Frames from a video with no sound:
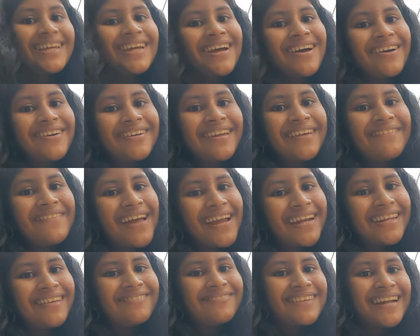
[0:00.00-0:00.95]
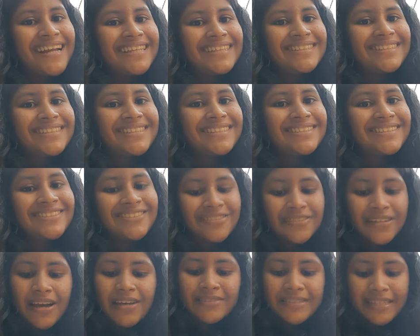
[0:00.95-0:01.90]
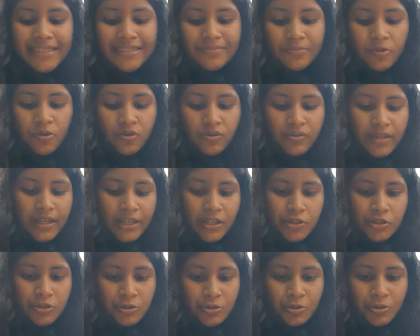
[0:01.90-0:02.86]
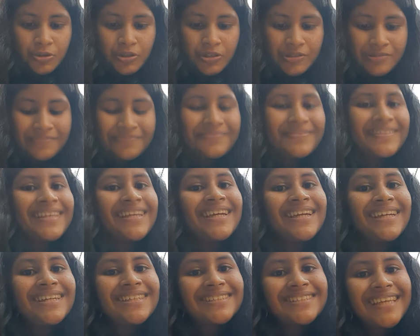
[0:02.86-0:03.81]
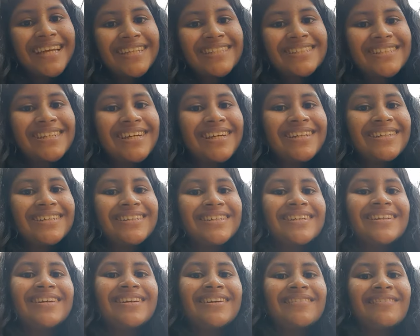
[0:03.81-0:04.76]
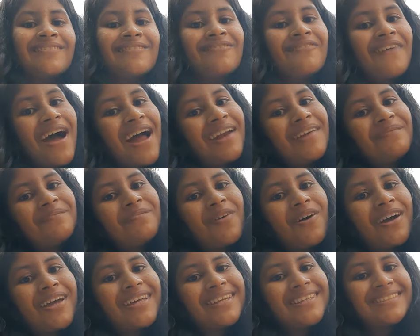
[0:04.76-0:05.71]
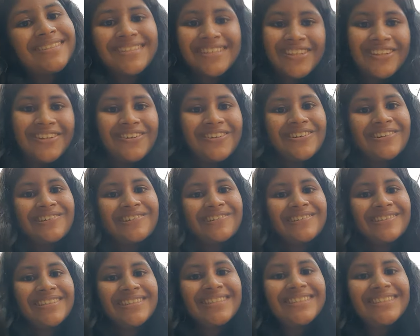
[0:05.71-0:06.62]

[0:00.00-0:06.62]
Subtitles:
Okay, my dear friends. So, now let's move into section 1.2.